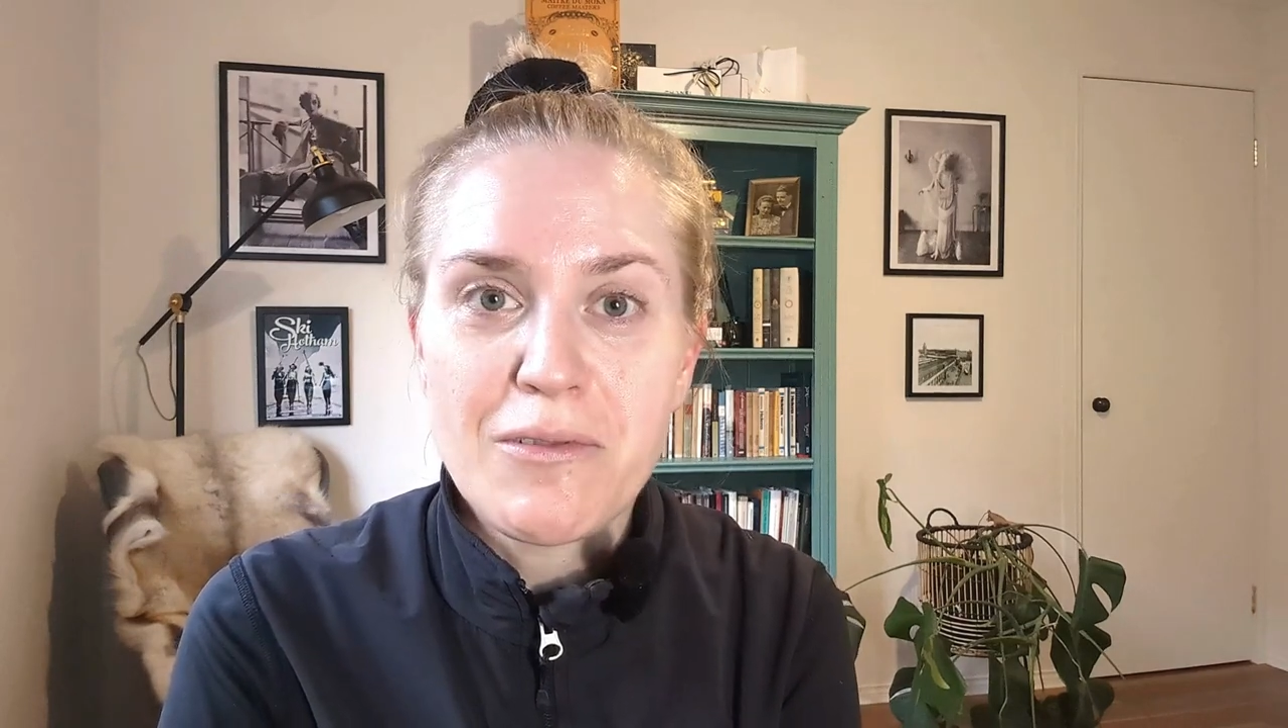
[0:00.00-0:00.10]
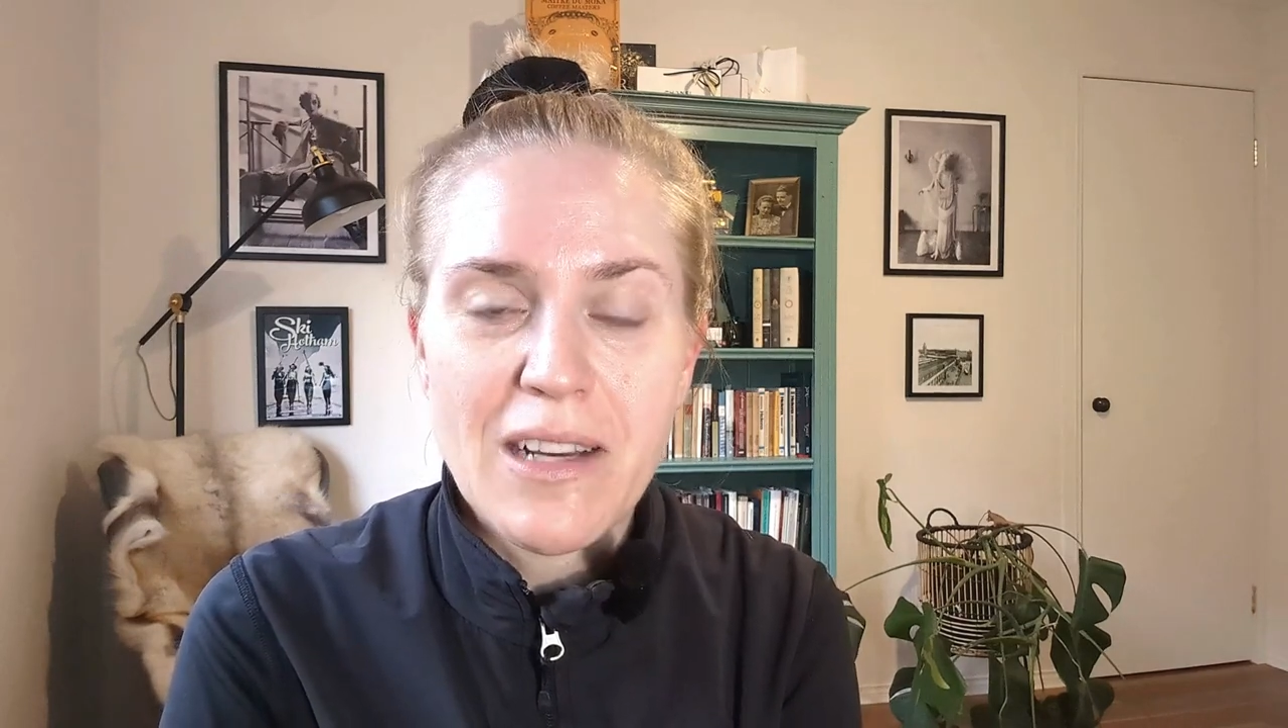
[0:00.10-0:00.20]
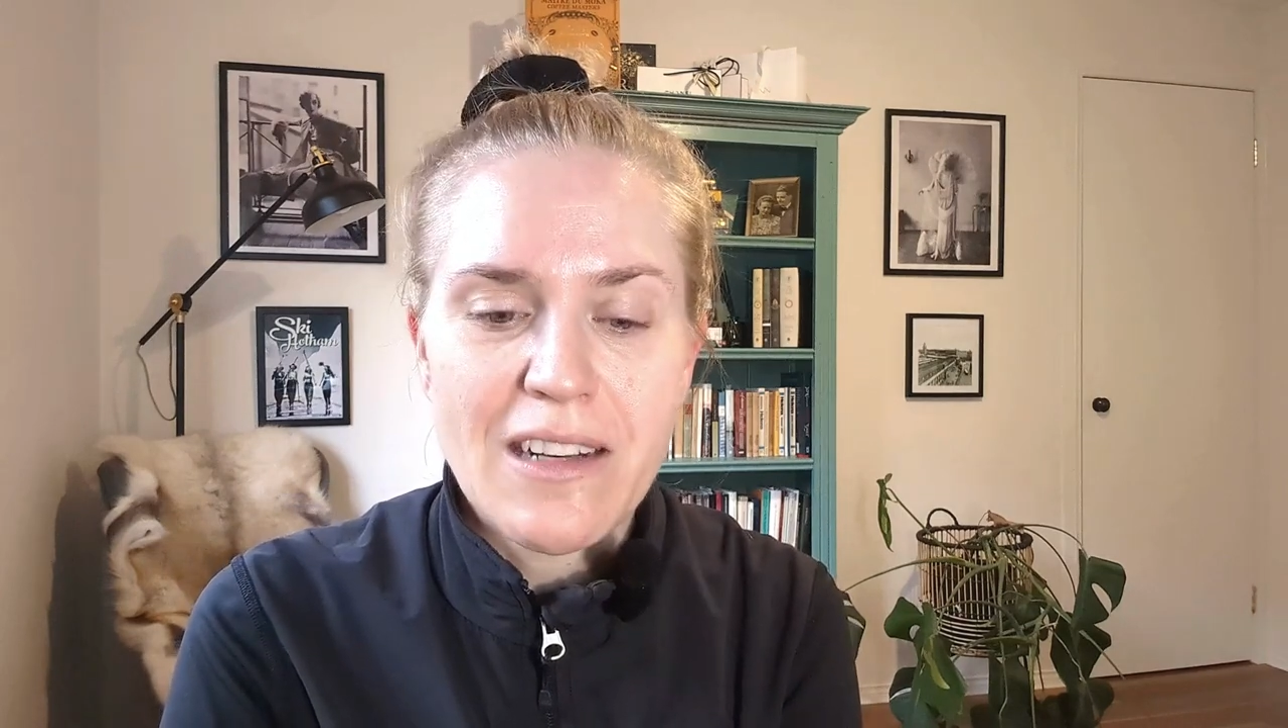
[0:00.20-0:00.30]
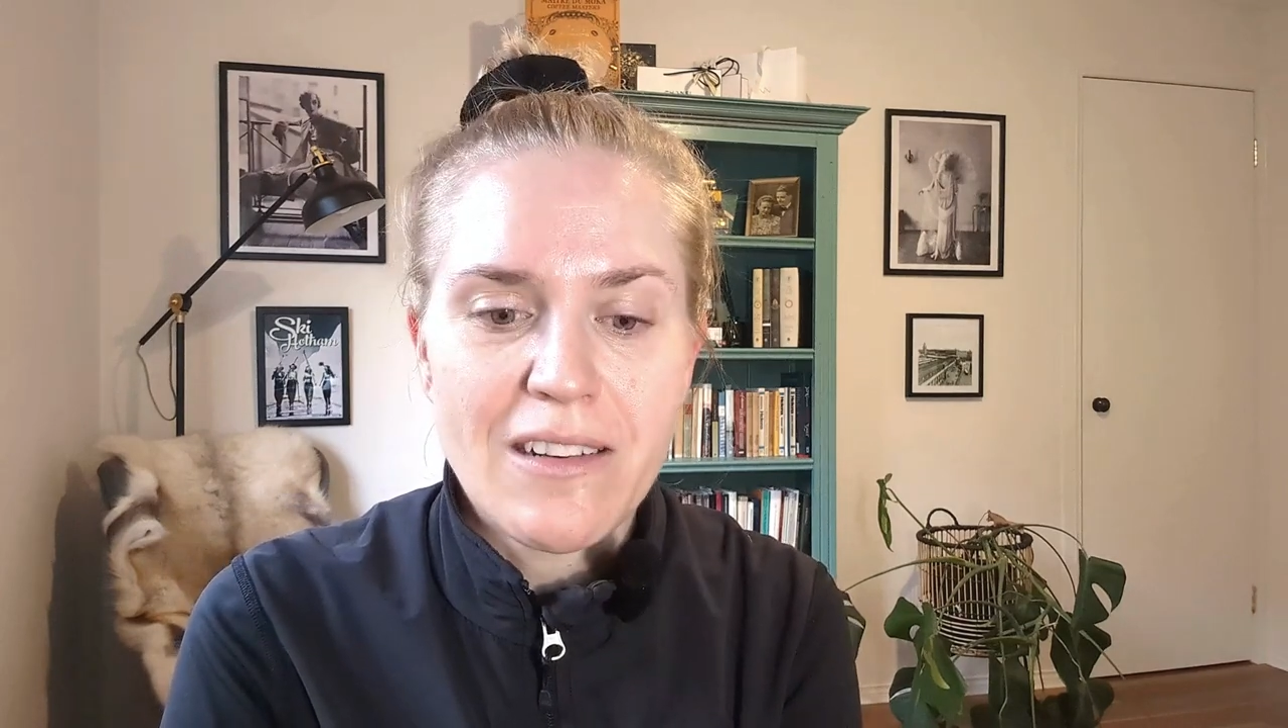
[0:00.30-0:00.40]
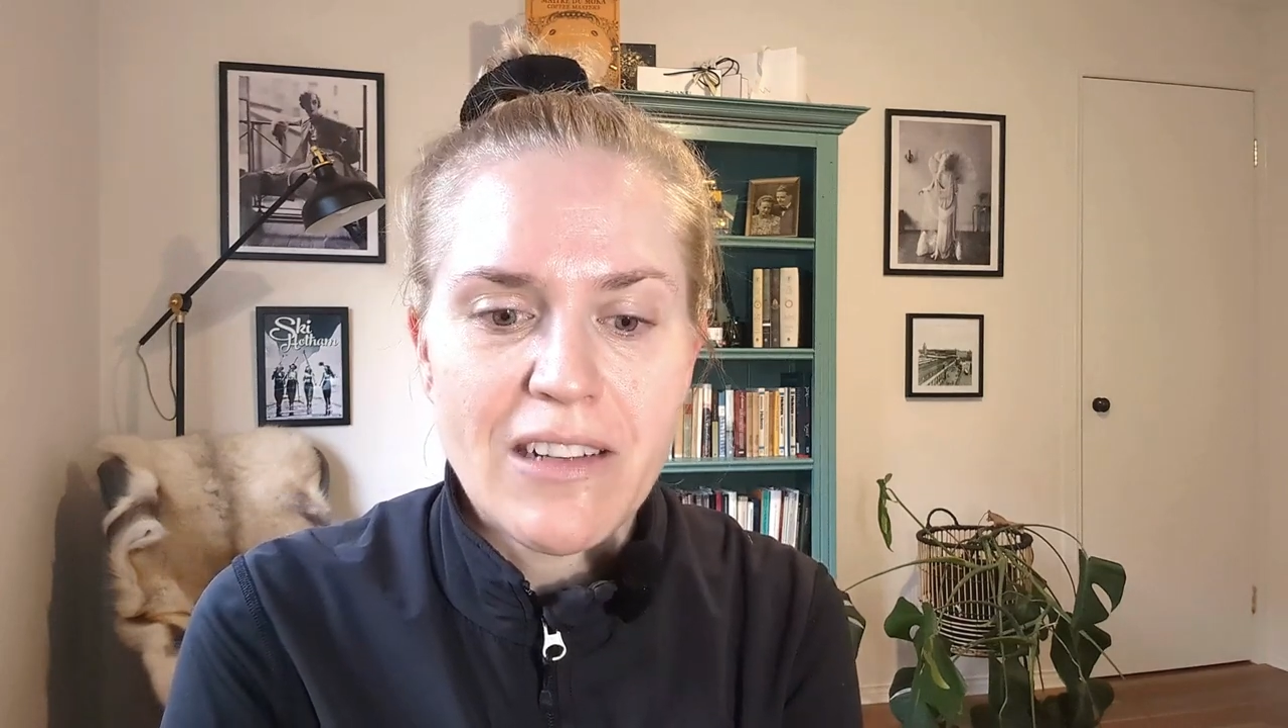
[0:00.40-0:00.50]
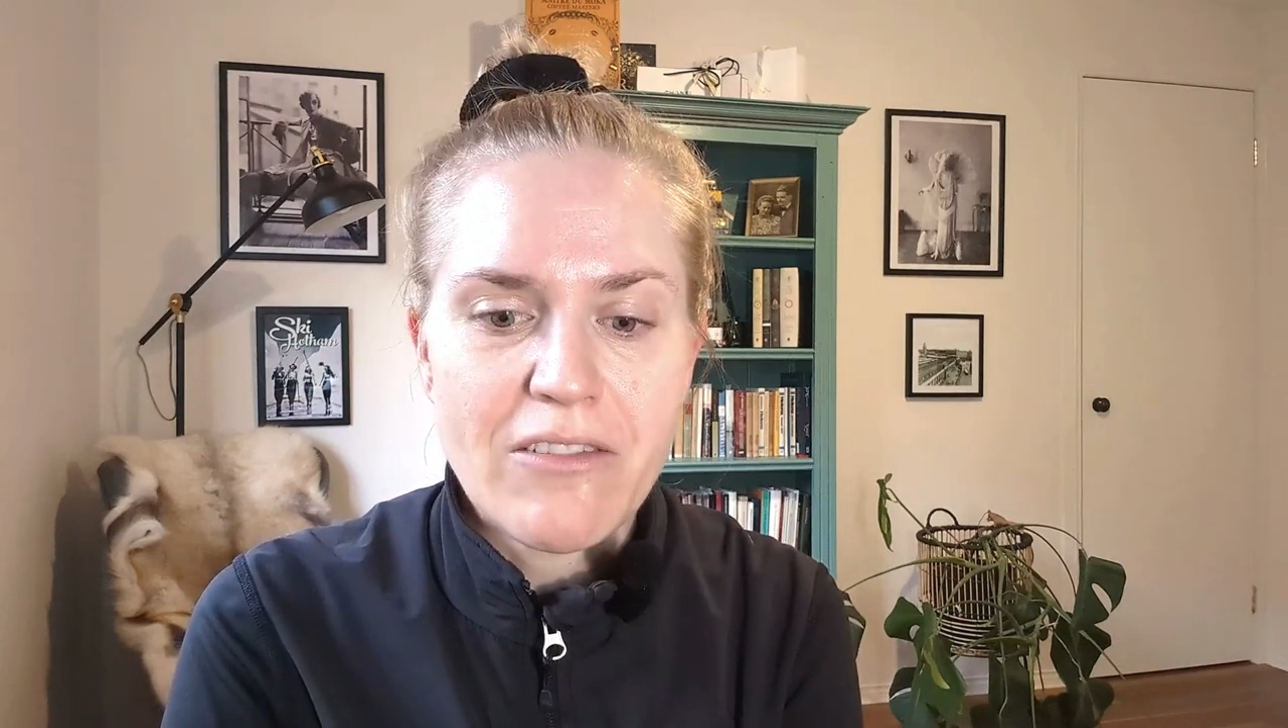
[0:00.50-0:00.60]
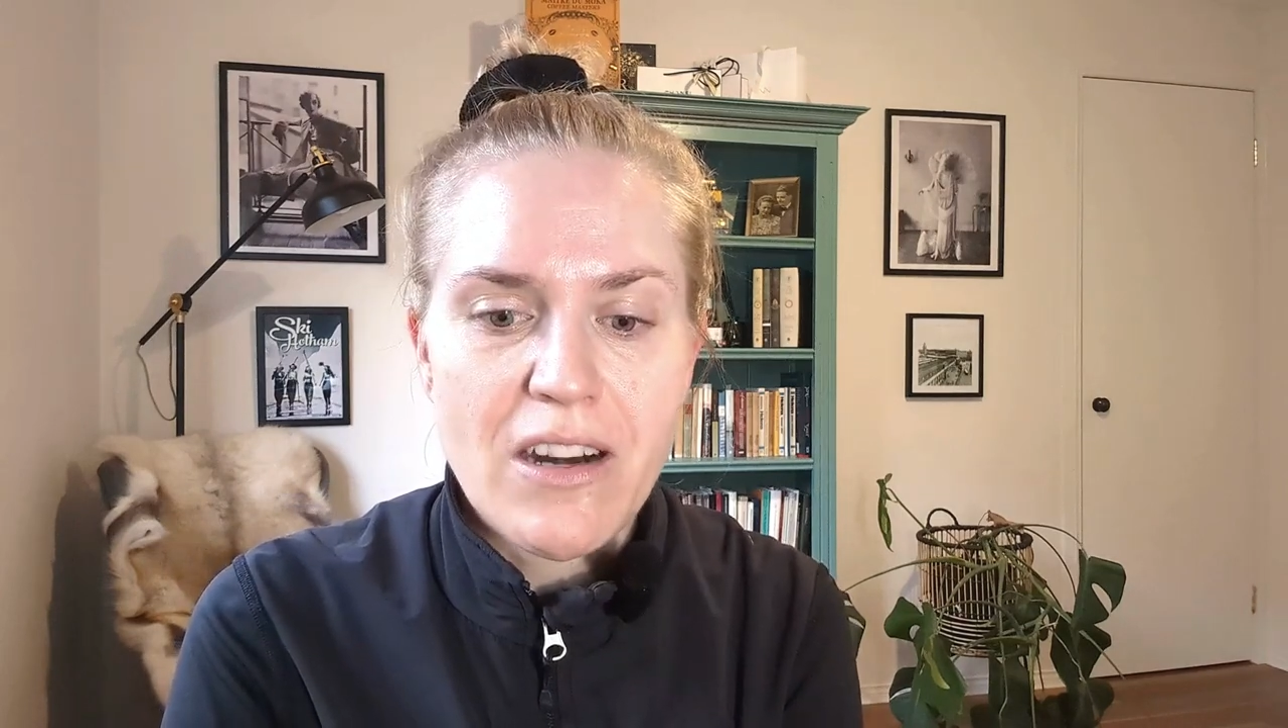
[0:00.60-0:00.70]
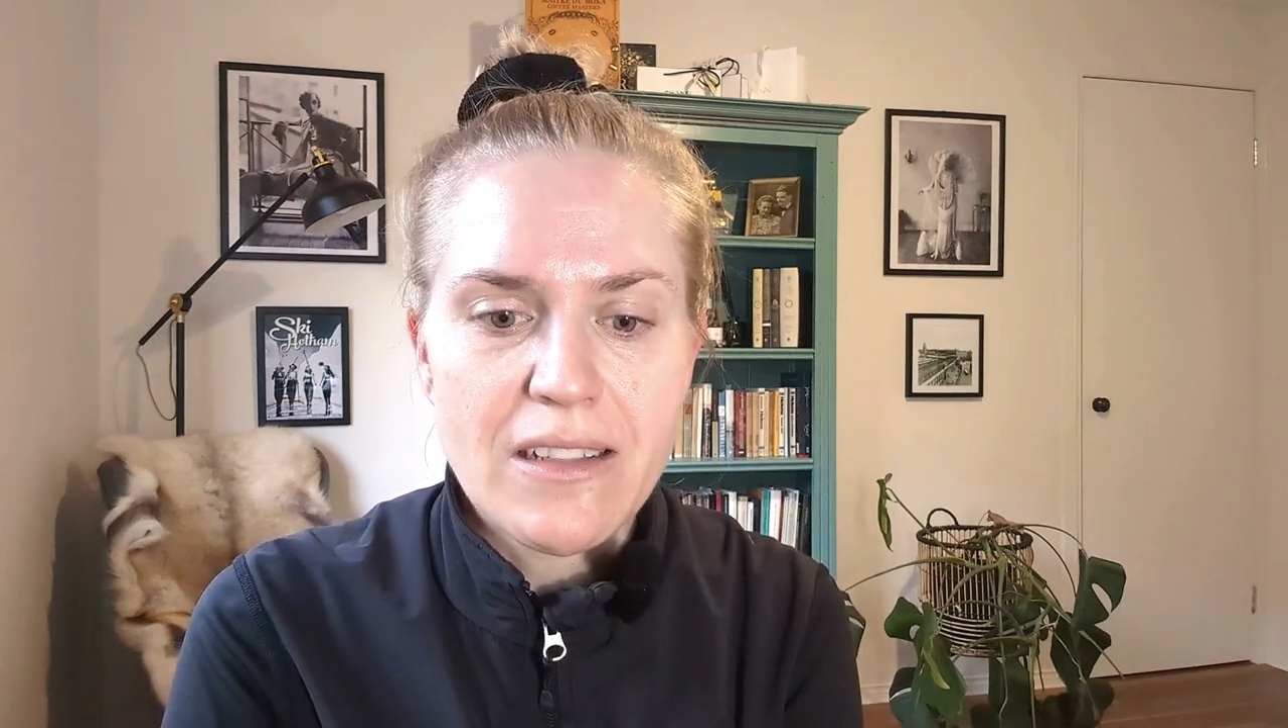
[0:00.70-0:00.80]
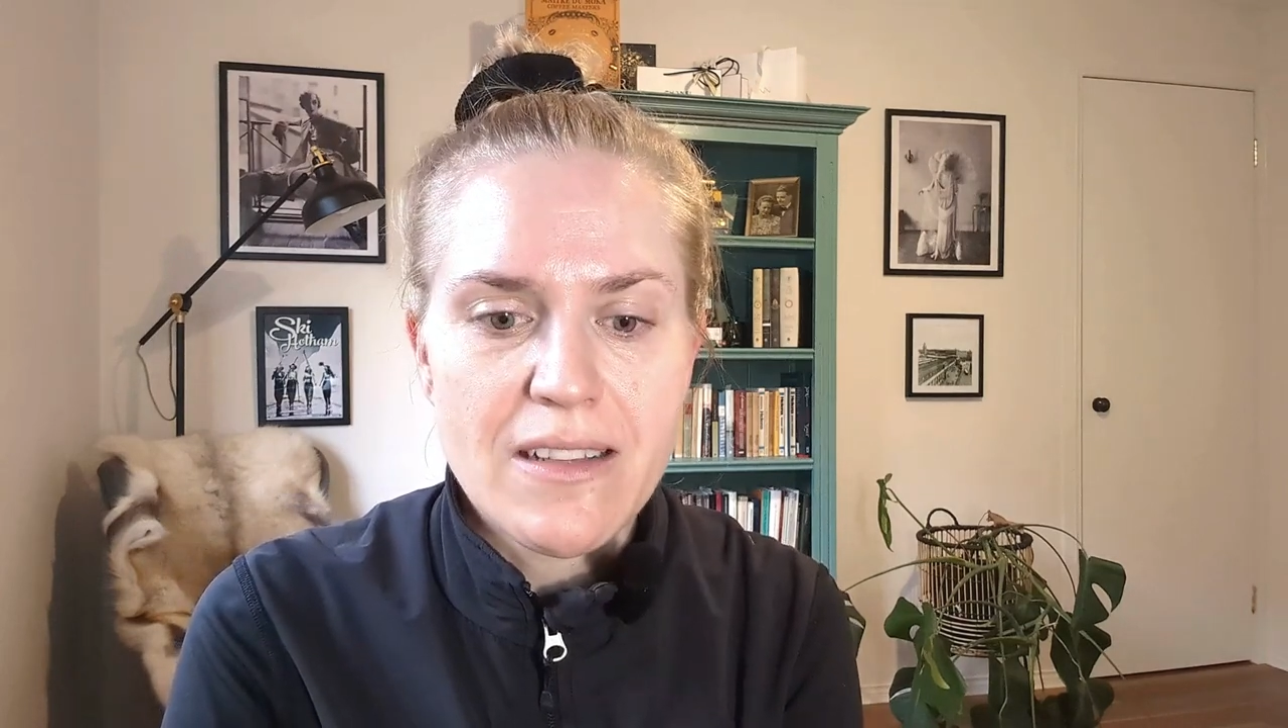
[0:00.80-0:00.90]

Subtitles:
when running